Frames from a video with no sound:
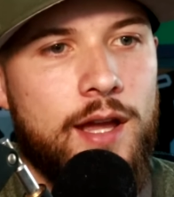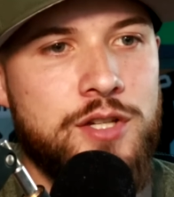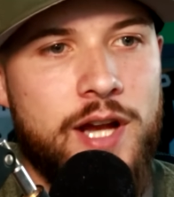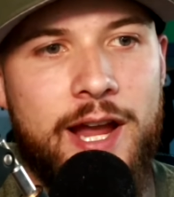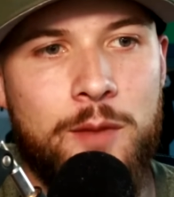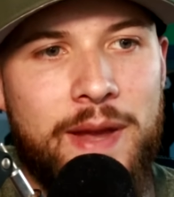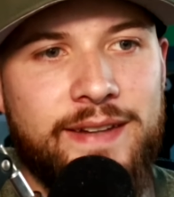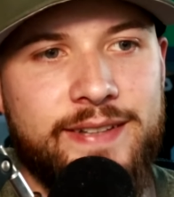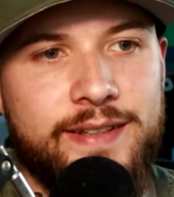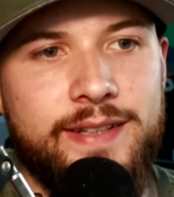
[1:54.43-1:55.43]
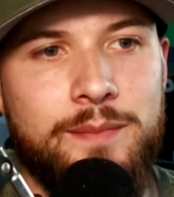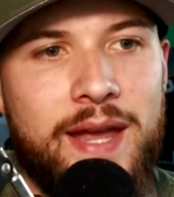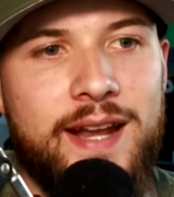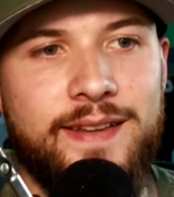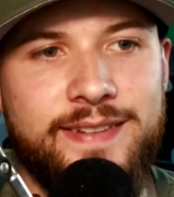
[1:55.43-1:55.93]
And Jaire basically
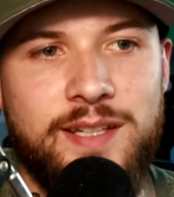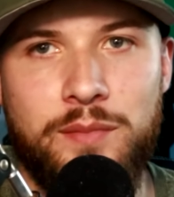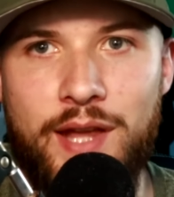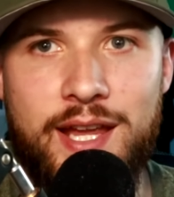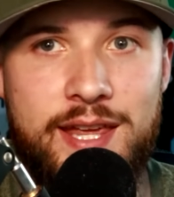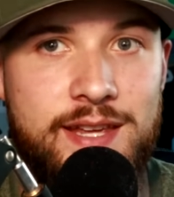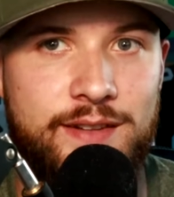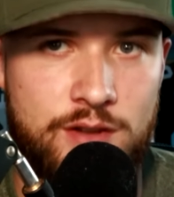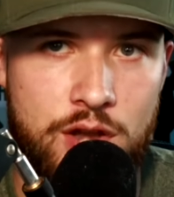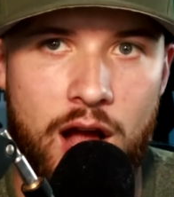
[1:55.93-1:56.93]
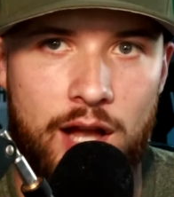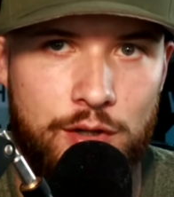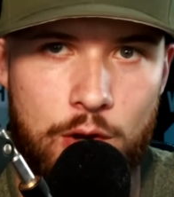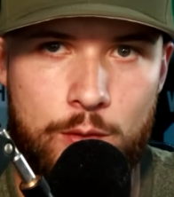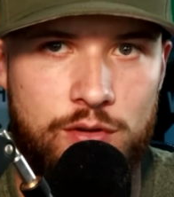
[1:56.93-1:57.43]
made it seem like he is not
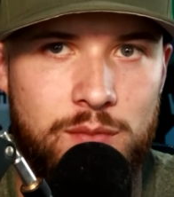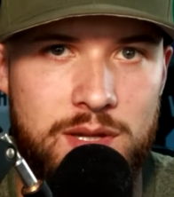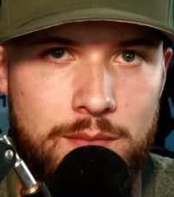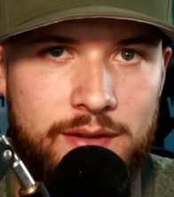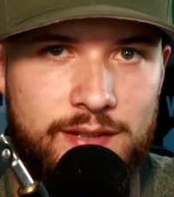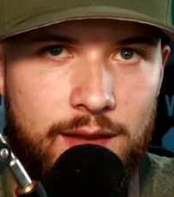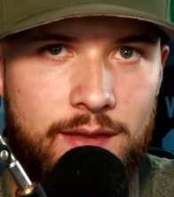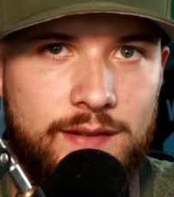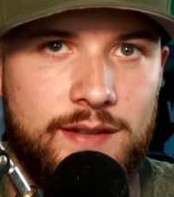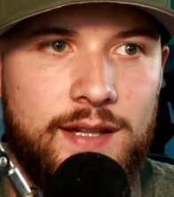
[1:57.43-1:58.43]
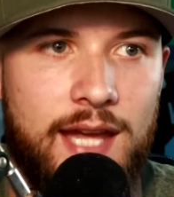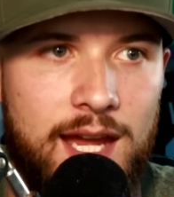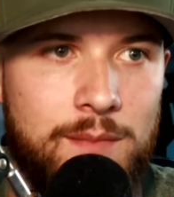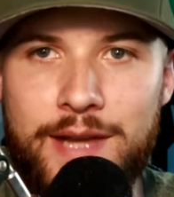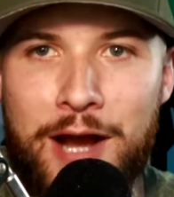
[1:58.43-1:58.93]
going to be missing this
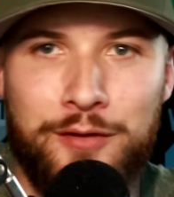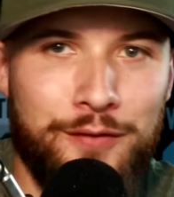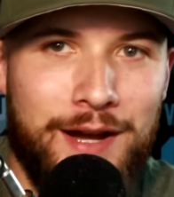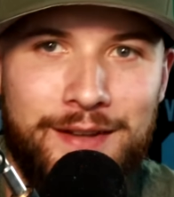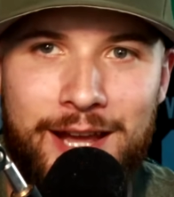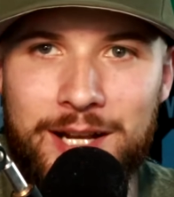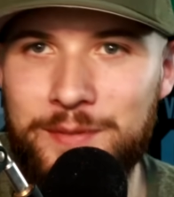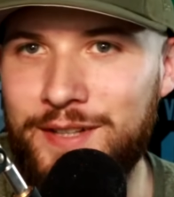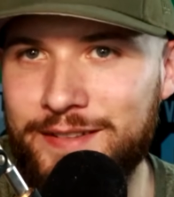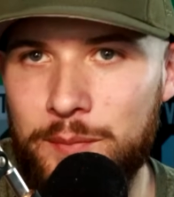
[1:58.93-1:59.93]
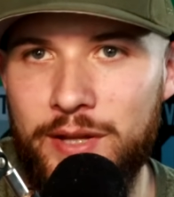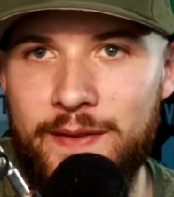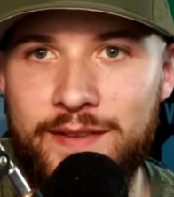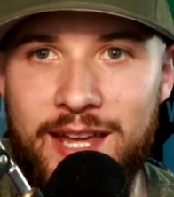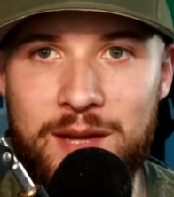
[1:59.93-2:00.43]
game. Now, if Davante Adams doesn't play
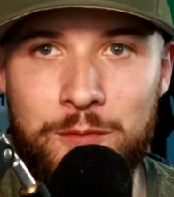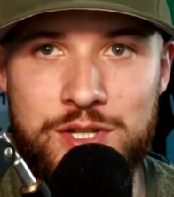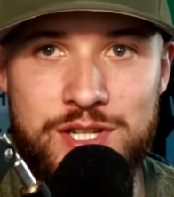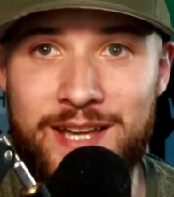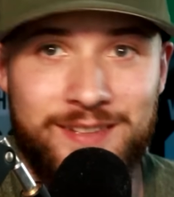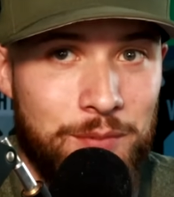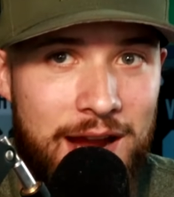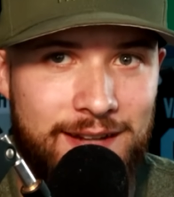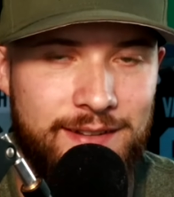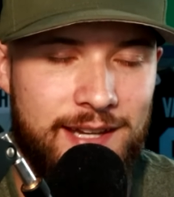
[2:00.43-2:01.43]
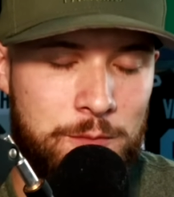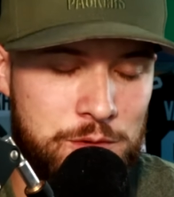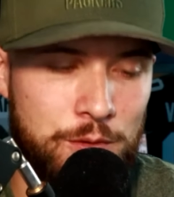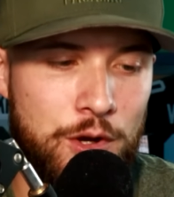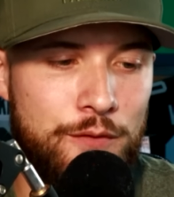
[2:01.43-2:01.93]
in this game, which he hasn't practiced yet,
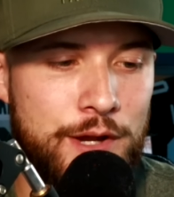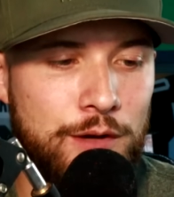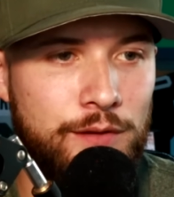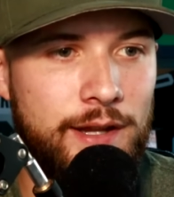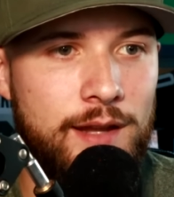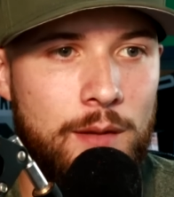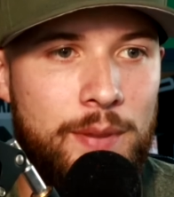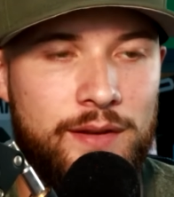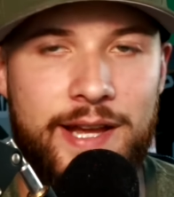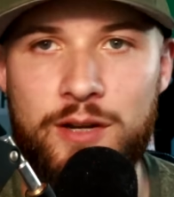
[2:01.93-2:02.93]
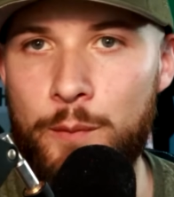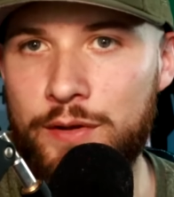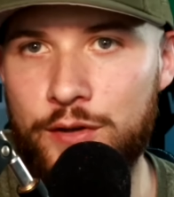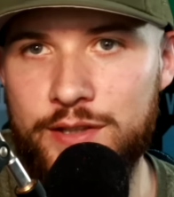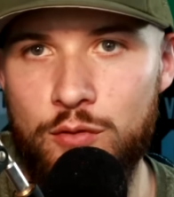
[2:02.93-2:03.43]
which we'll go over here in a bit later when we
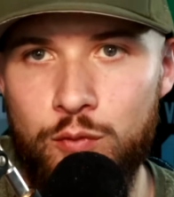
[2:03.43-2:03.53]
look at the